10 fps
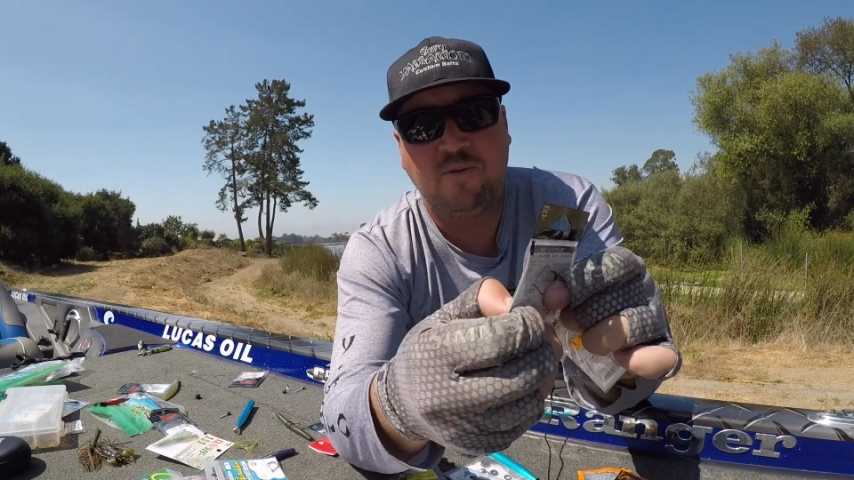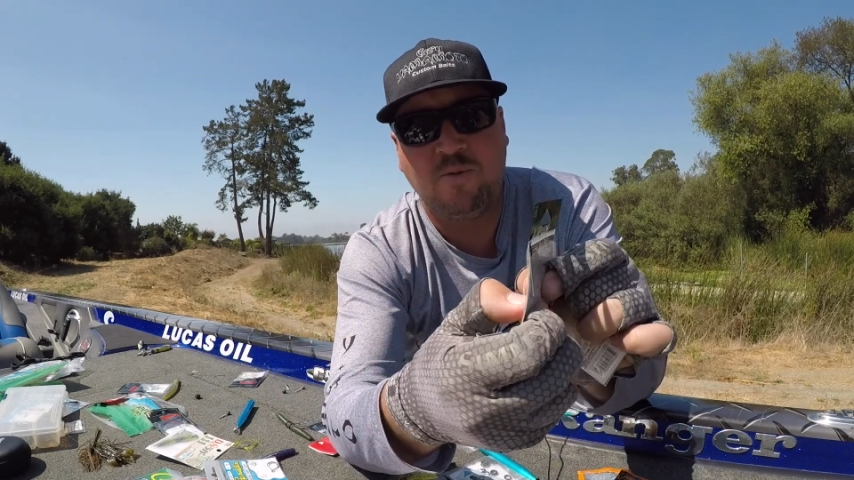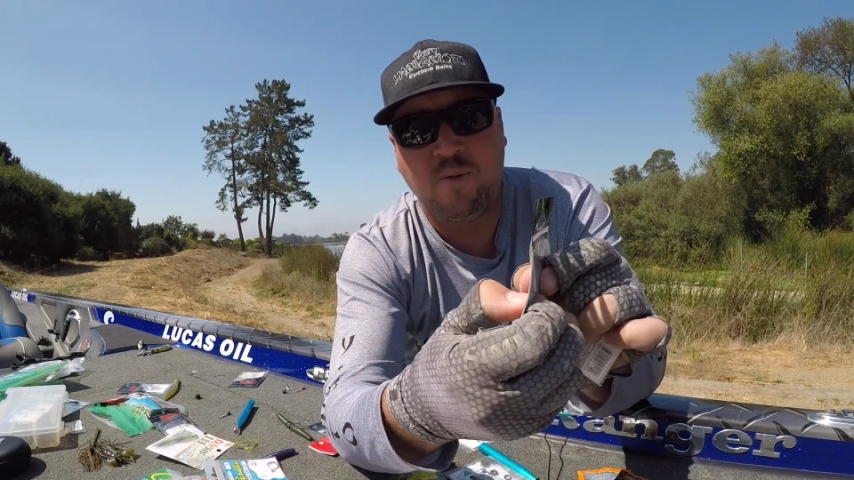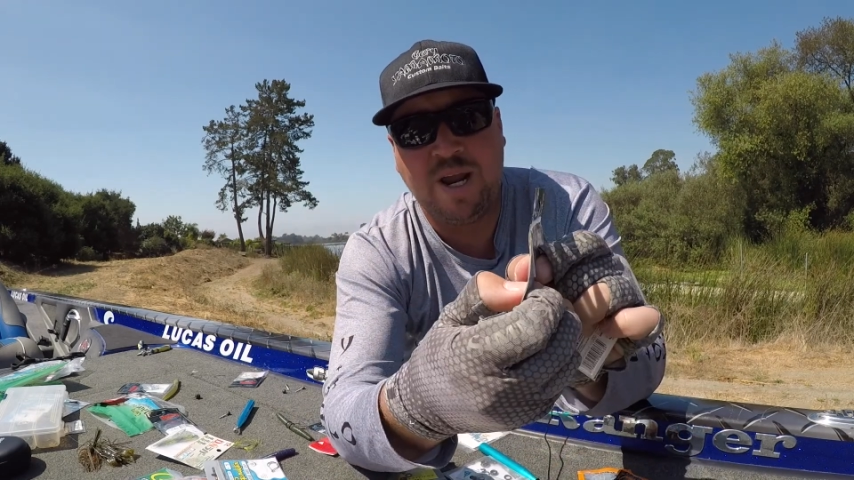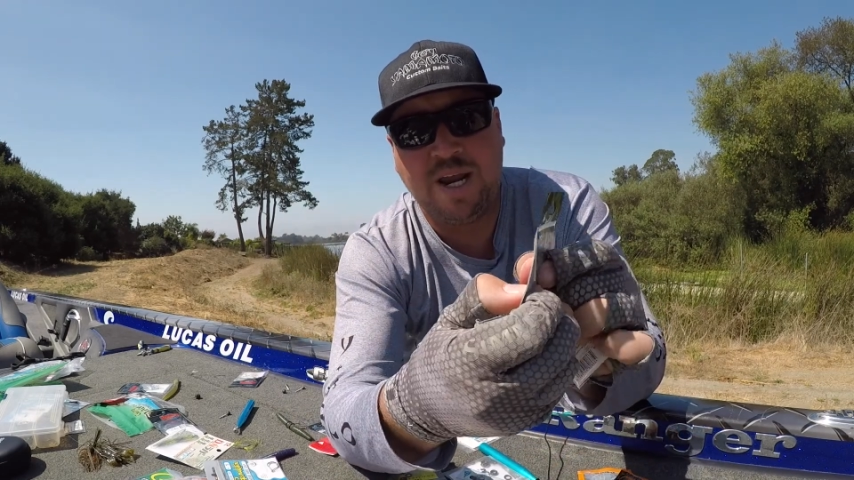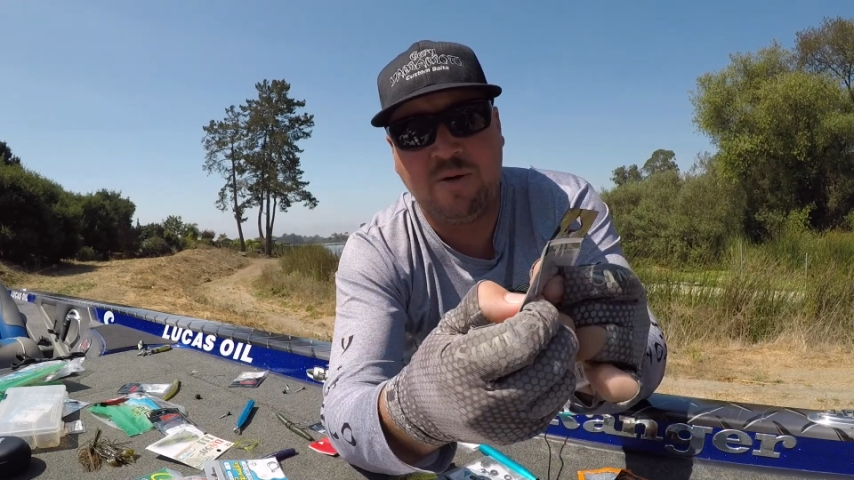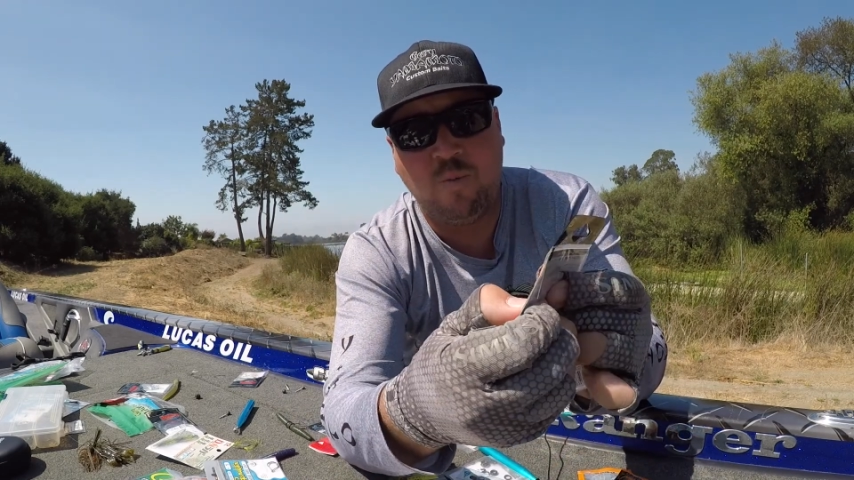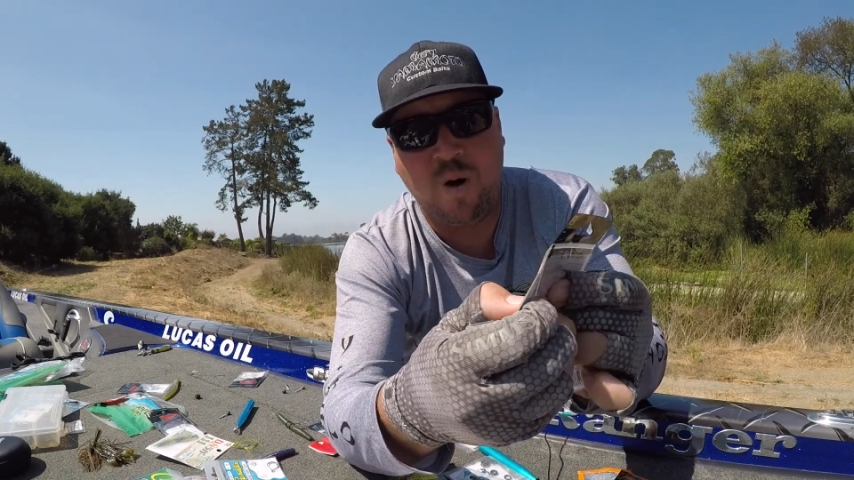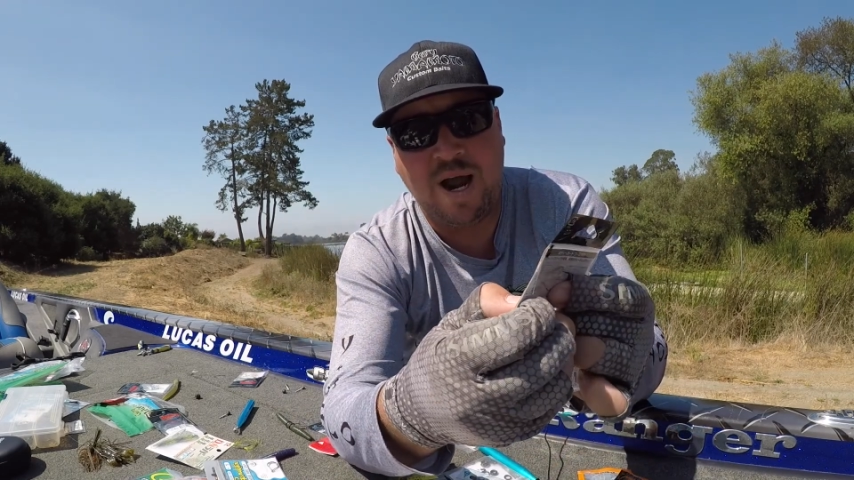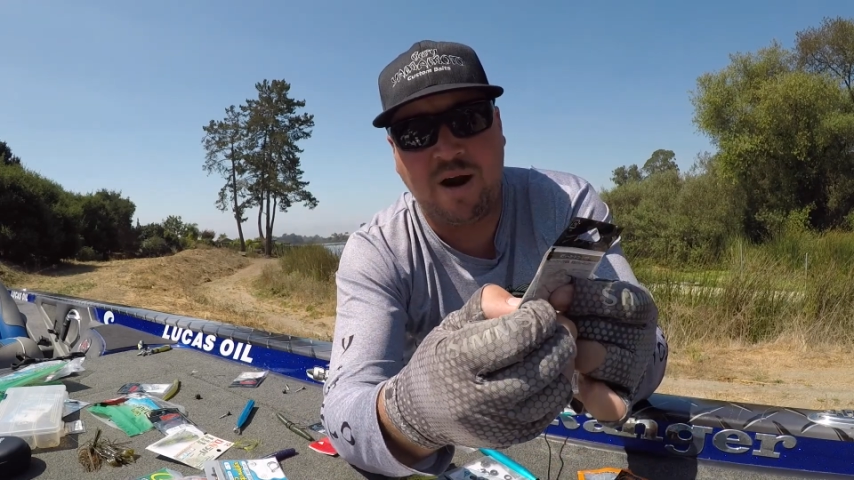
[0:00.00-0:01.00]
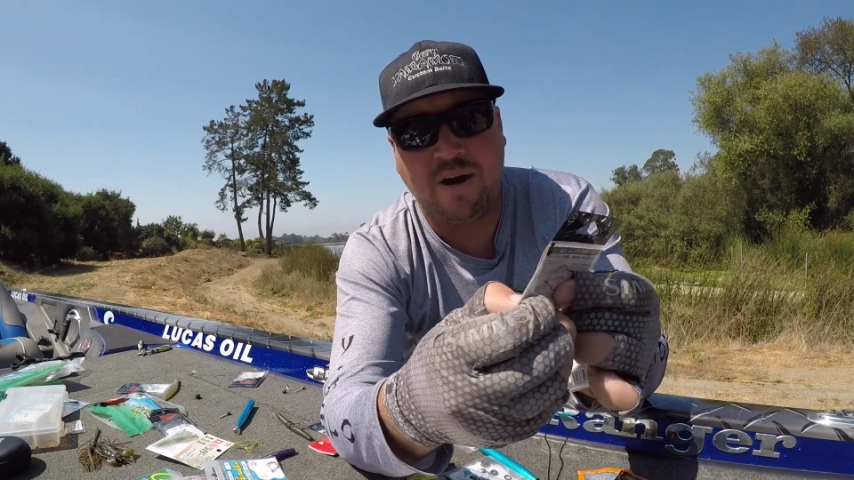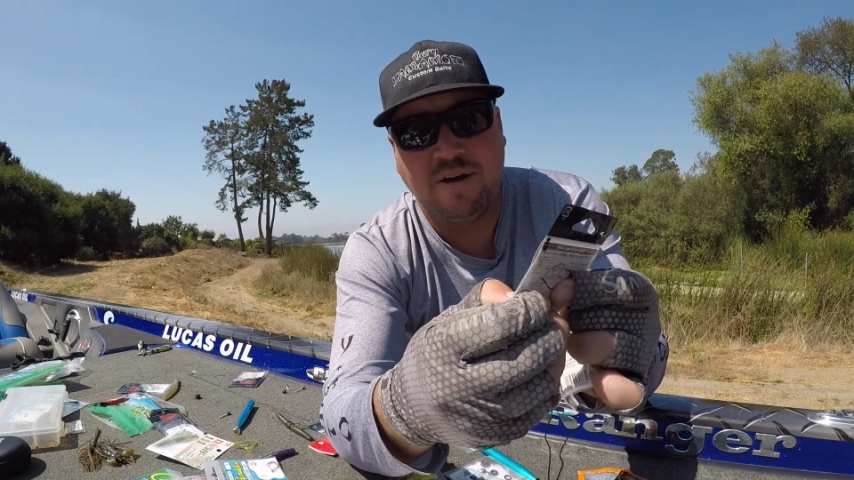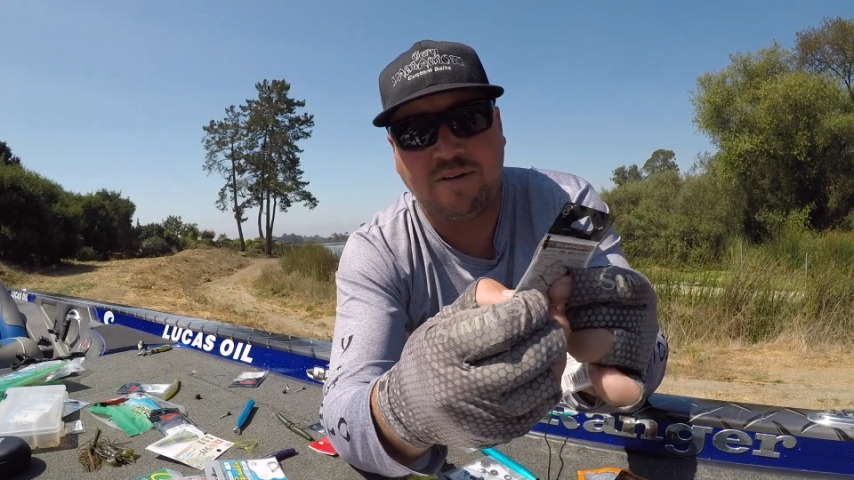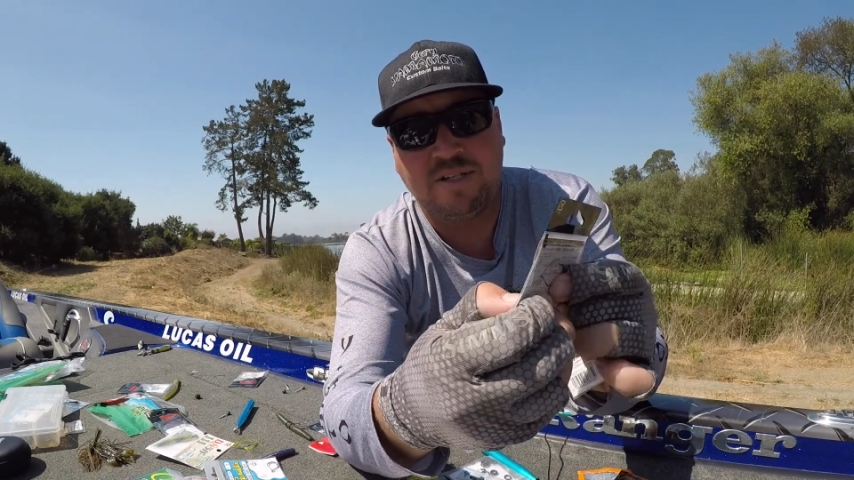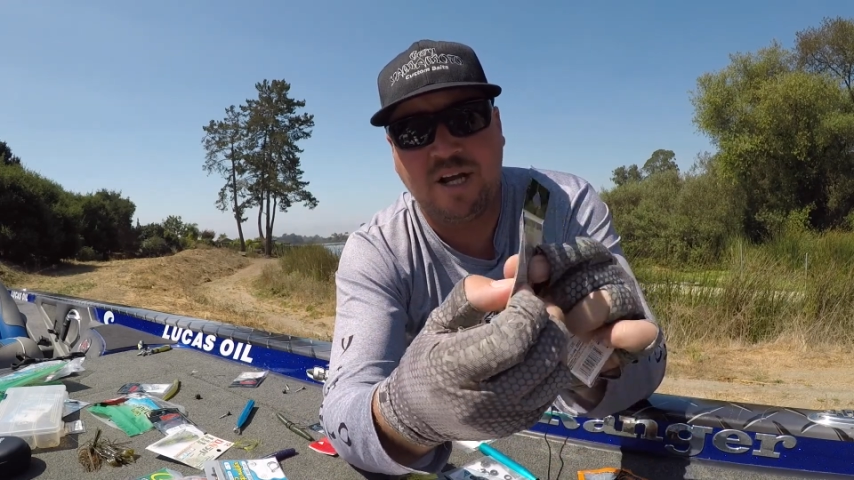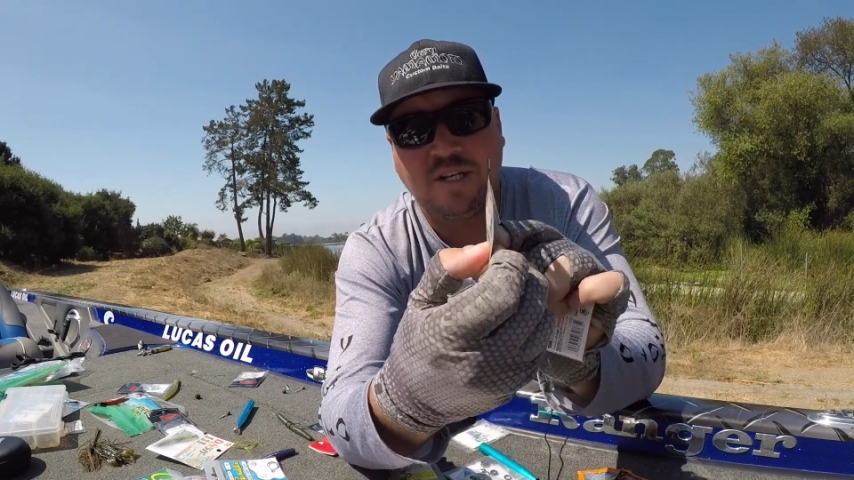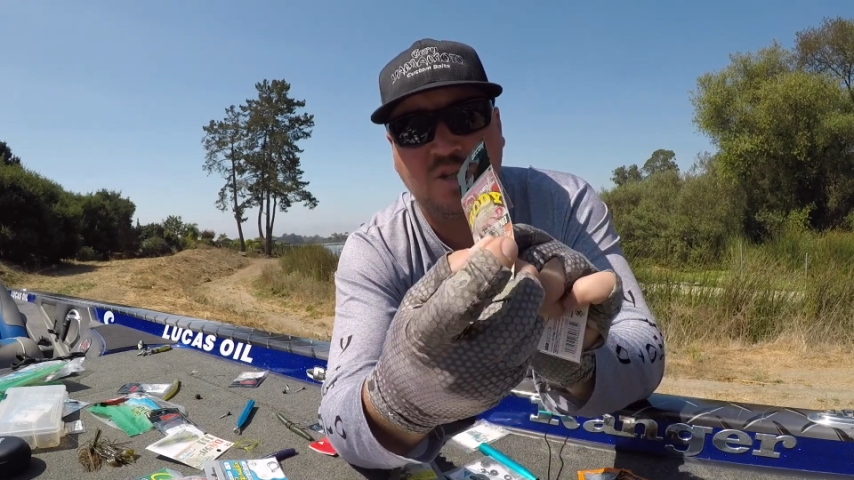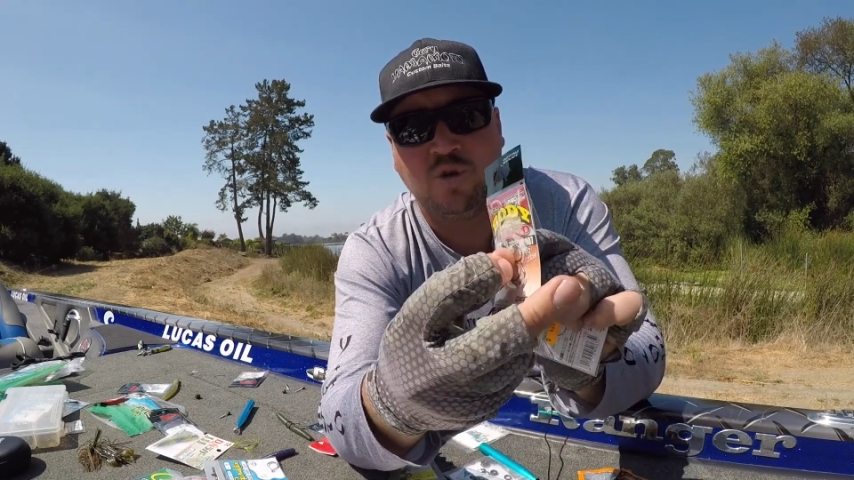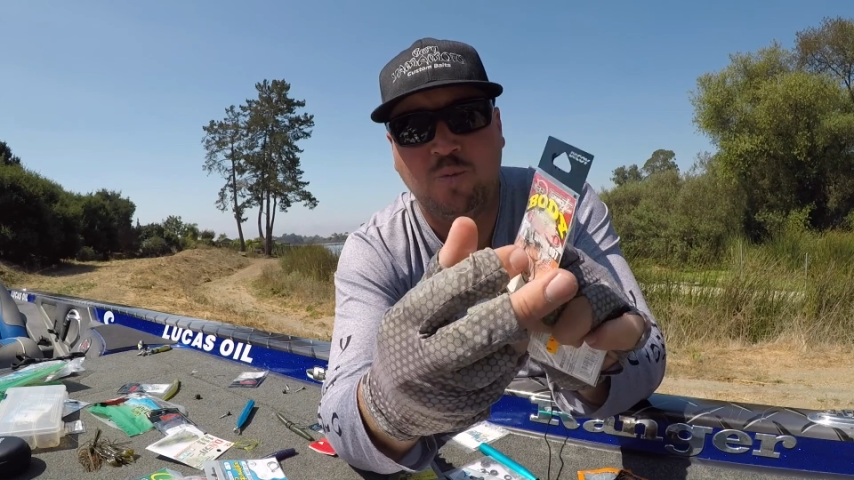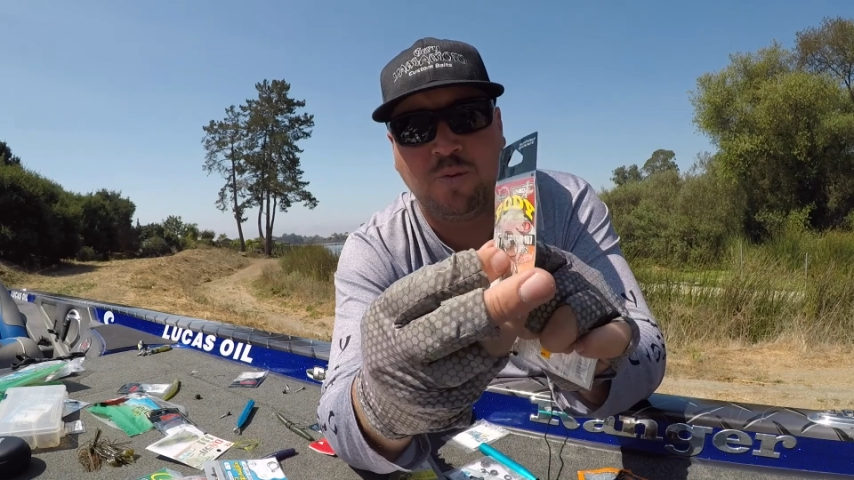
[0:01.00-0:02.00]
grade wire. It's not
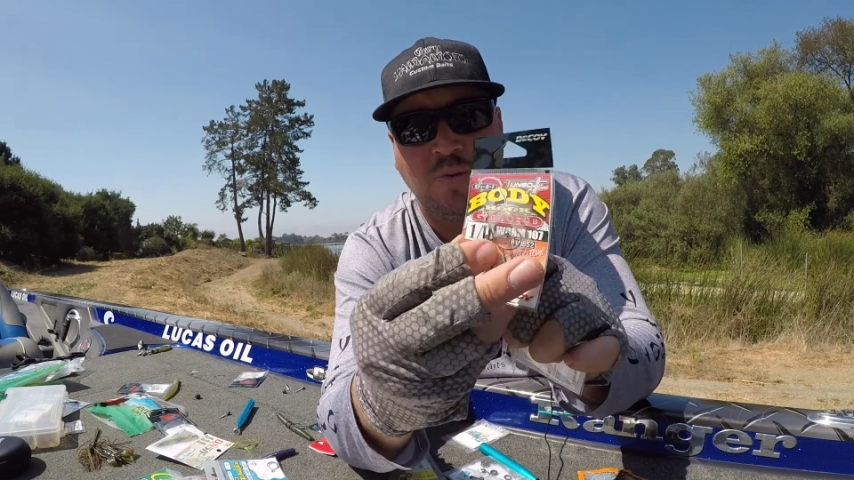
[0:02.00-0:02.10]
super